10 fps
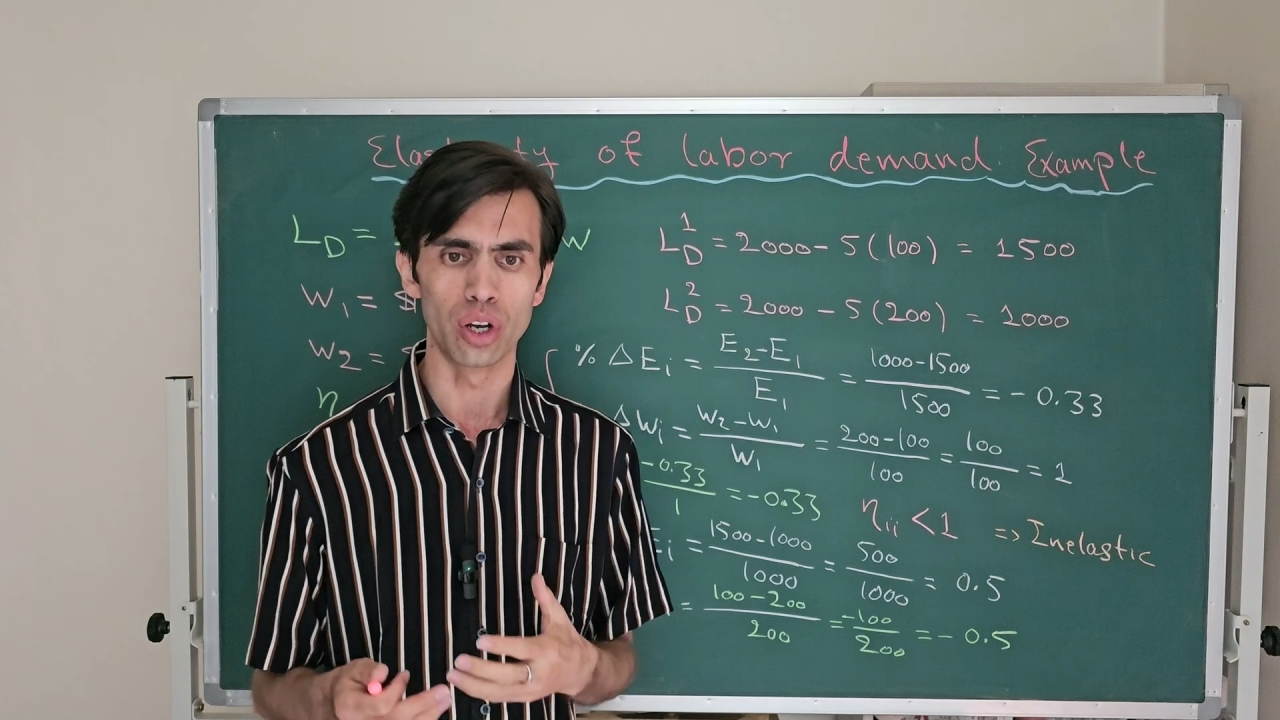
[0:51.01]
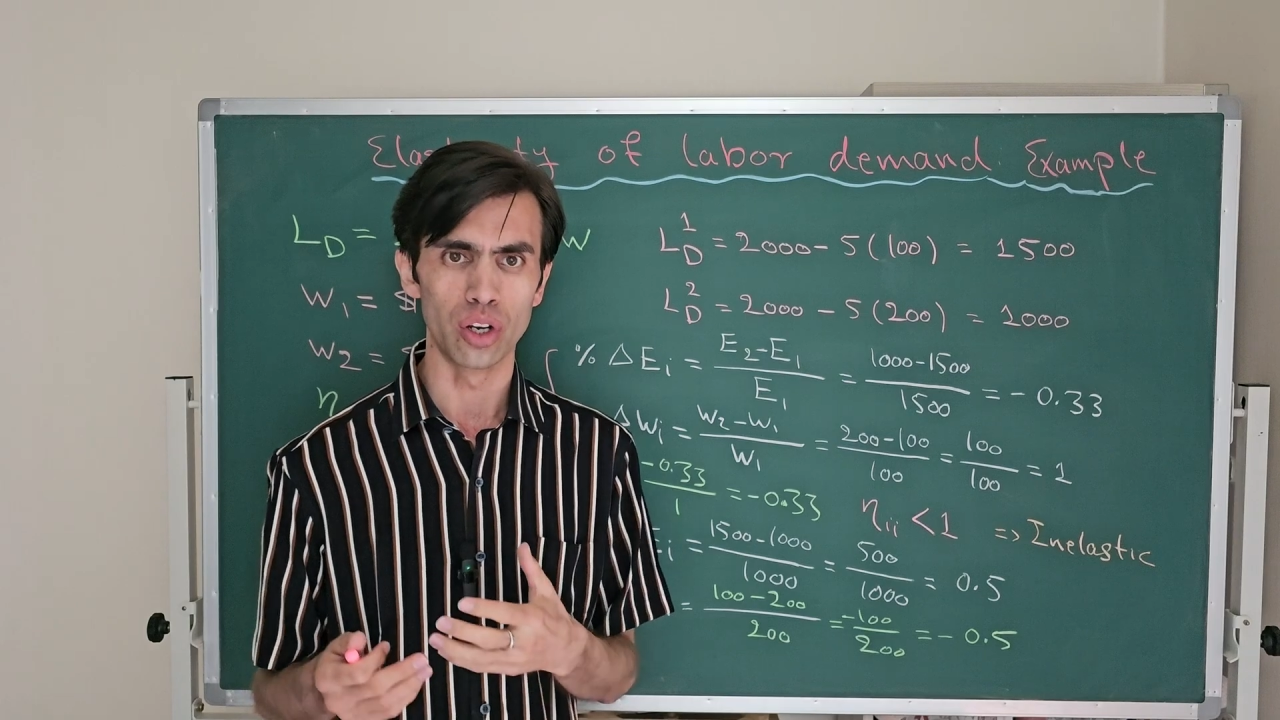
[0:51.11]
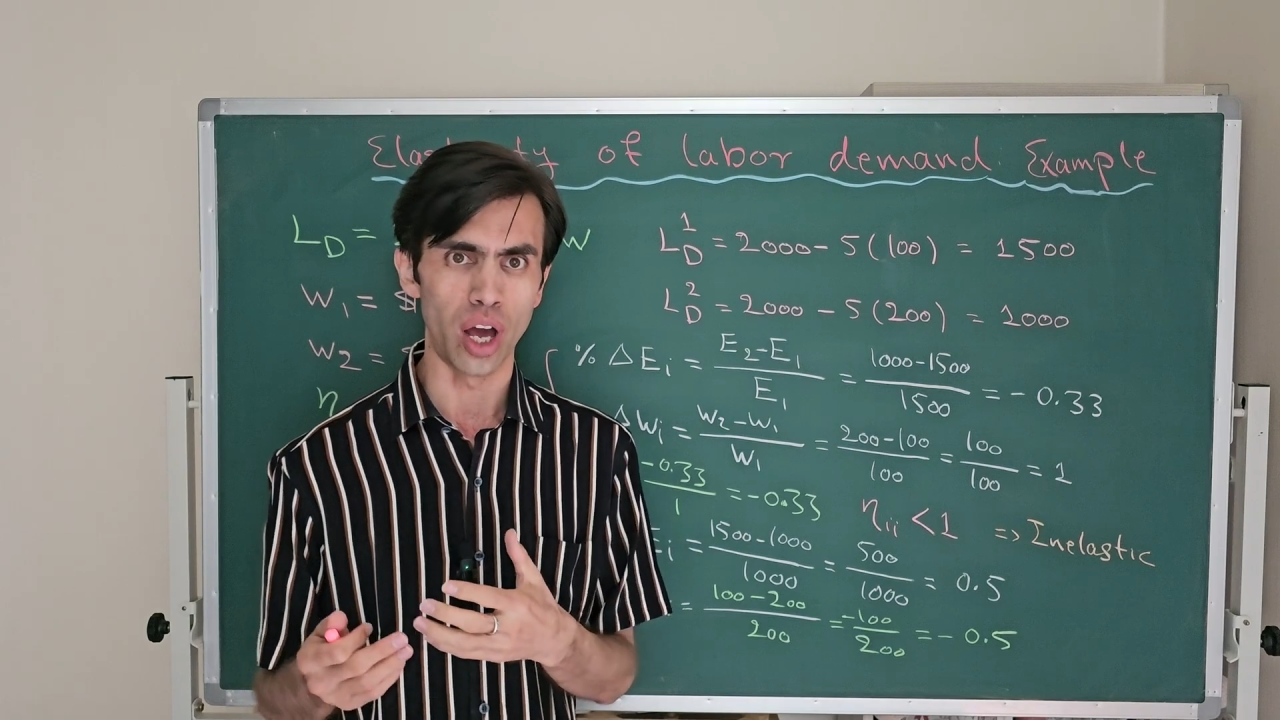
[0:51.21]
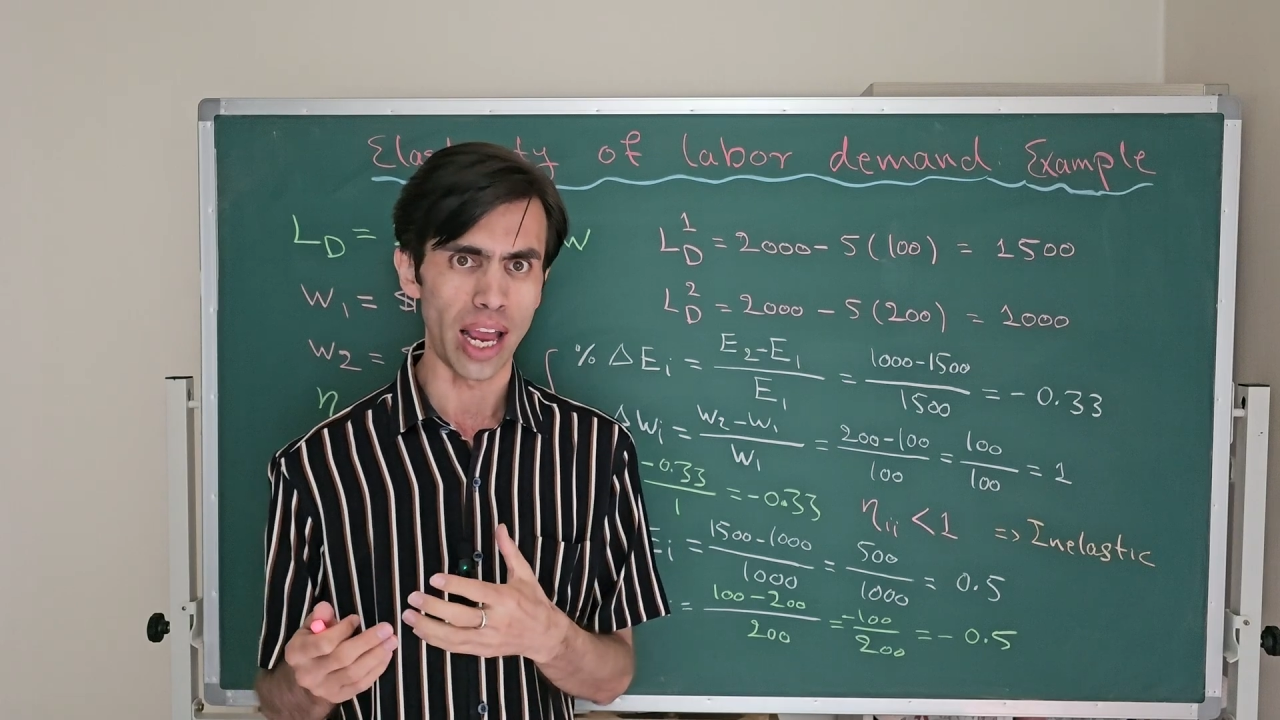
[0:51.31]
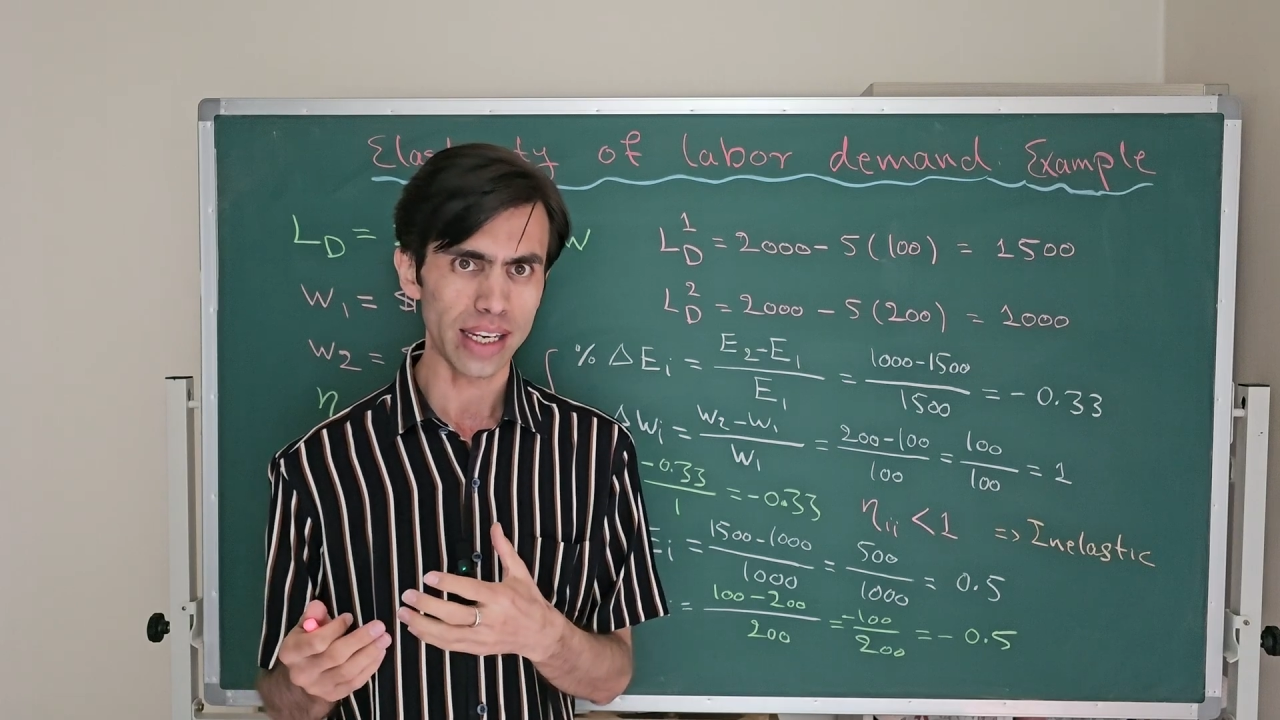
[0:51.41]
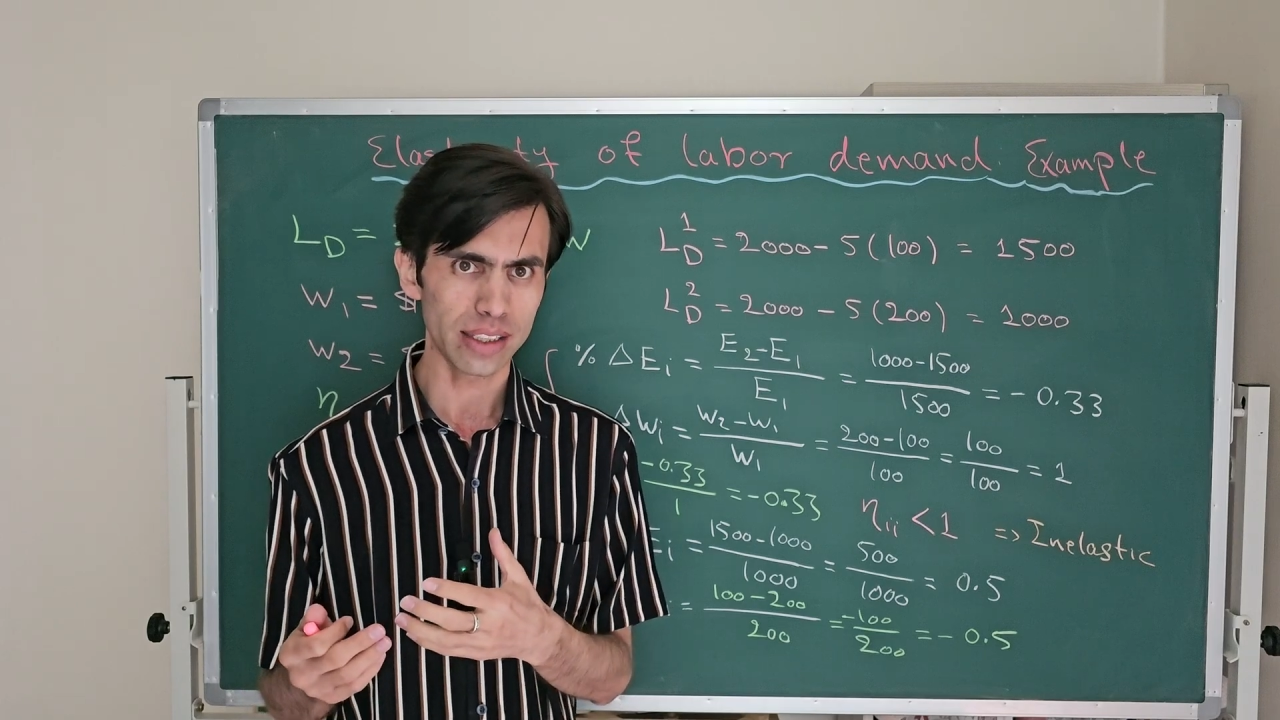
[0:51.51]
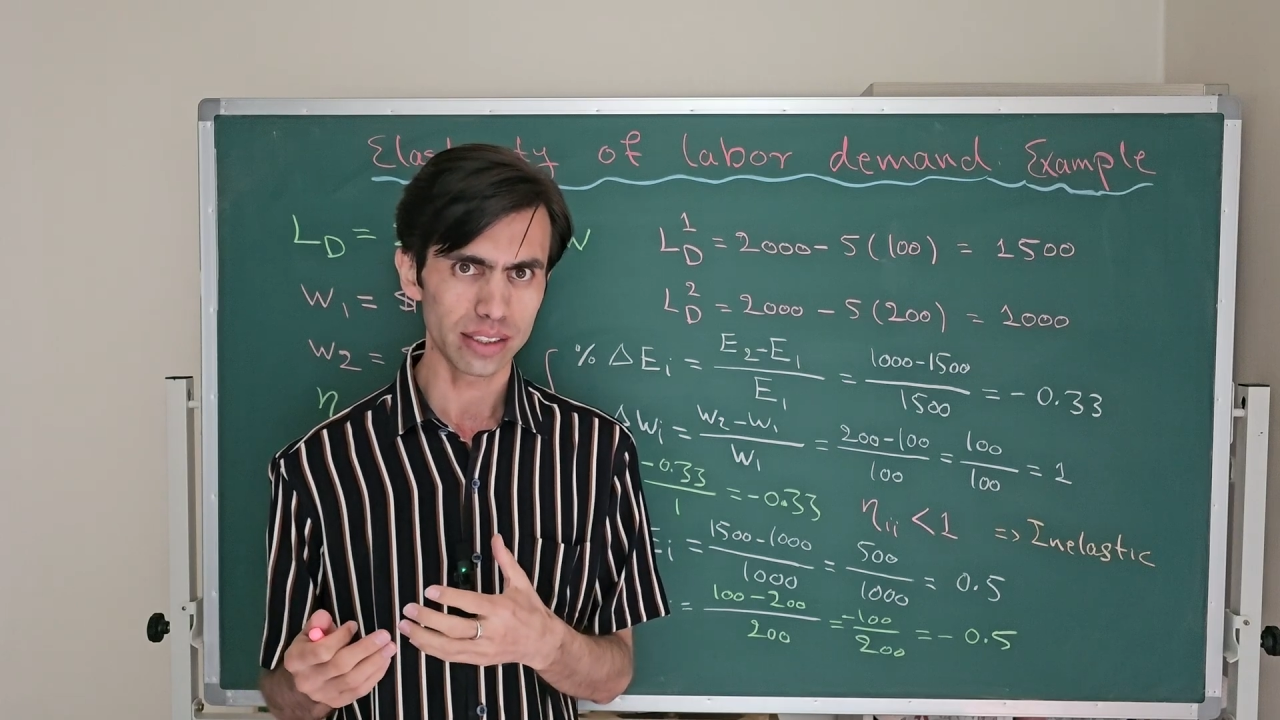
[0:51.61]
like